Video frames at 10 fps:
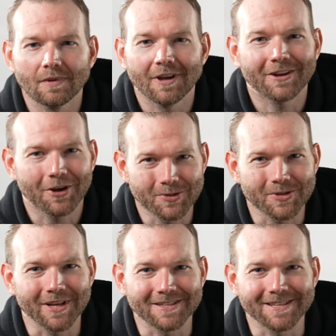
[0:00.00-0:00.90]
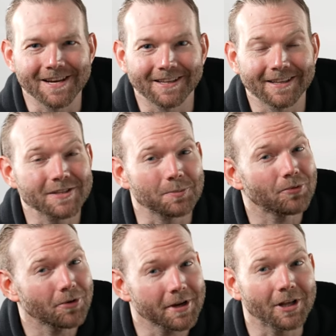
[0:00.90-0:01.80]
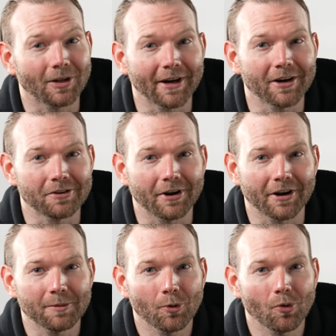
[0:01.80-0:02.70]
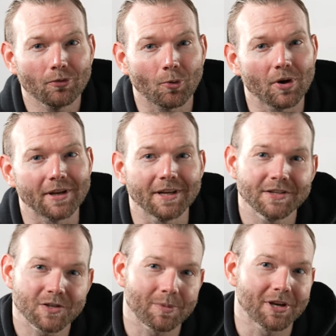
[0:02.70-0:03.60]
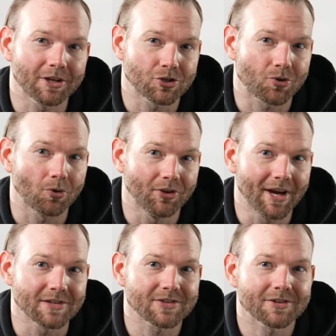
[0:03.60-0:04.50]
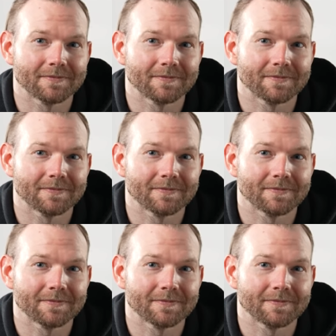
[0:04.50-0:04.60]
And it goes without saying that that's a pretty glaring variable for what needs to be a controlled test.